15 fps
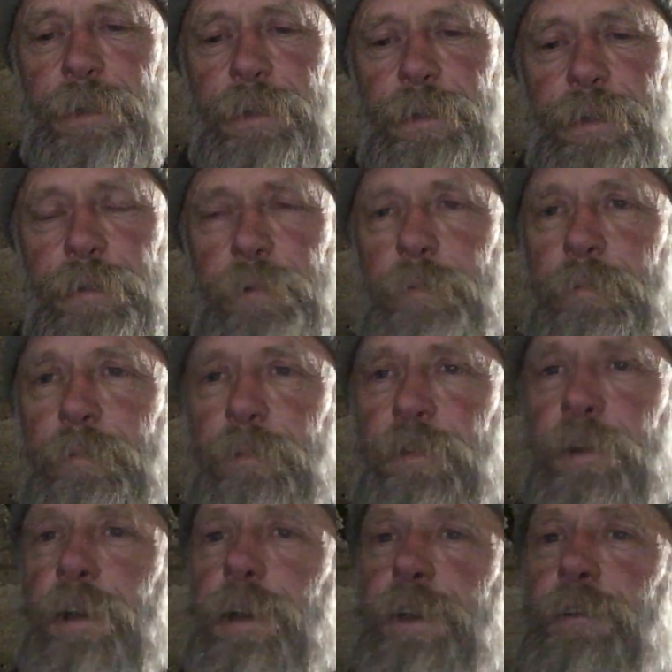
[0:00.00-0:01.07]
little
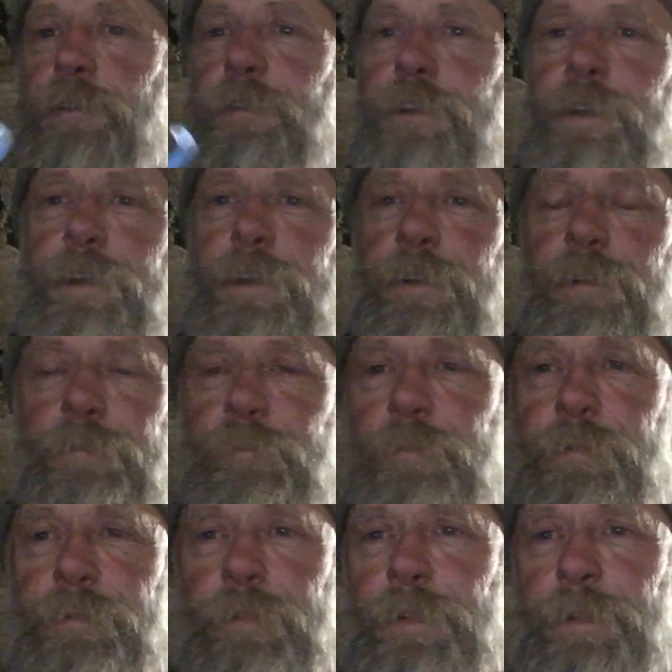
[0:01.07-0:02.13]
science that you can
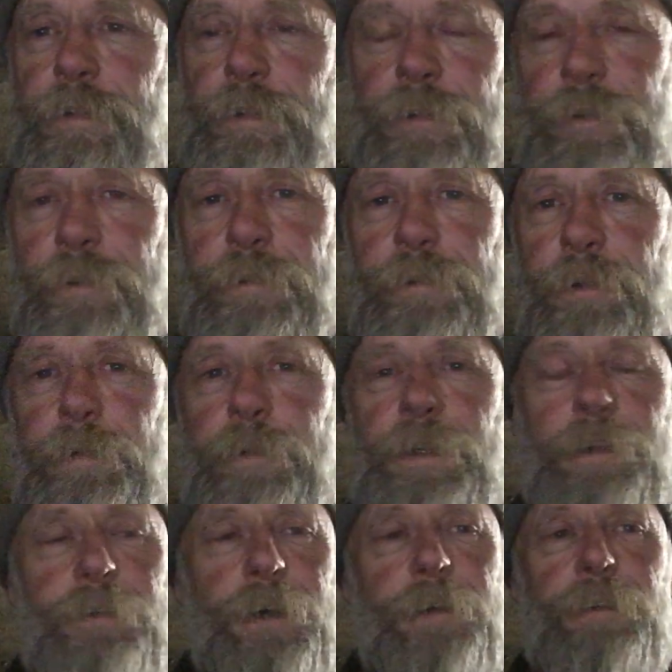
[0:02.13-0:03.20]
do at
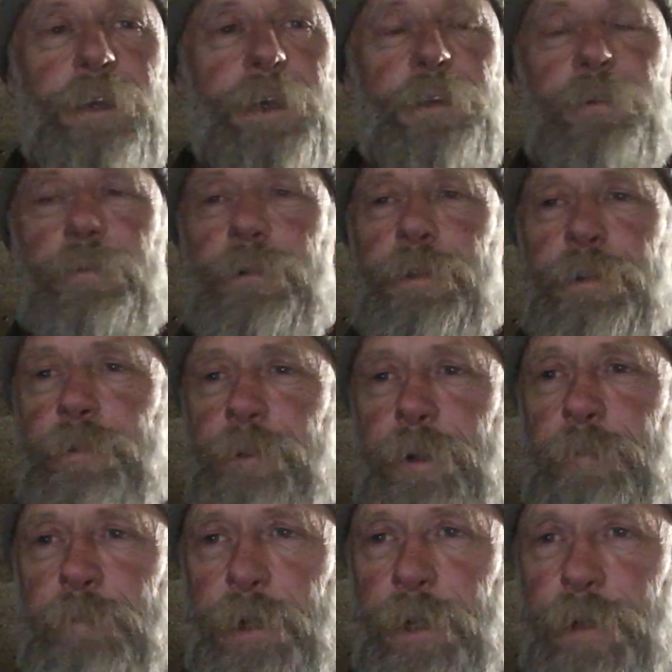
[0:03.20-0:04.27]
your own leisure in your
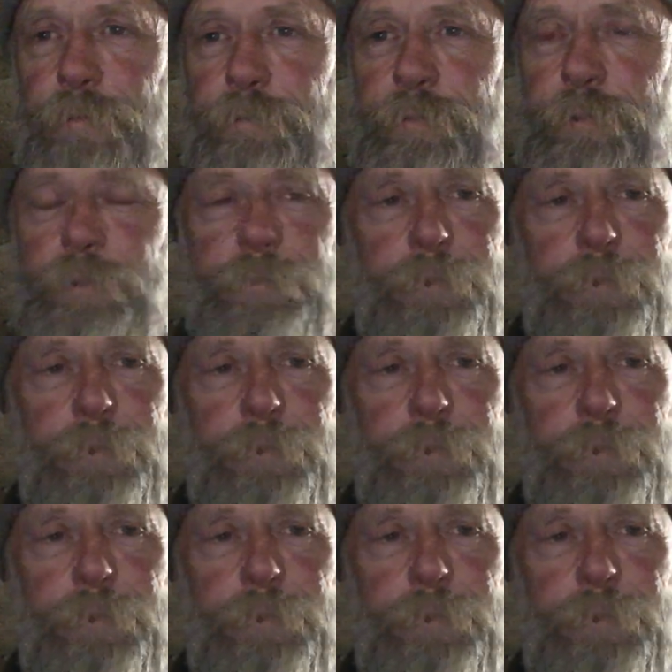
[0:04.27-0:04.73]
own bathroom,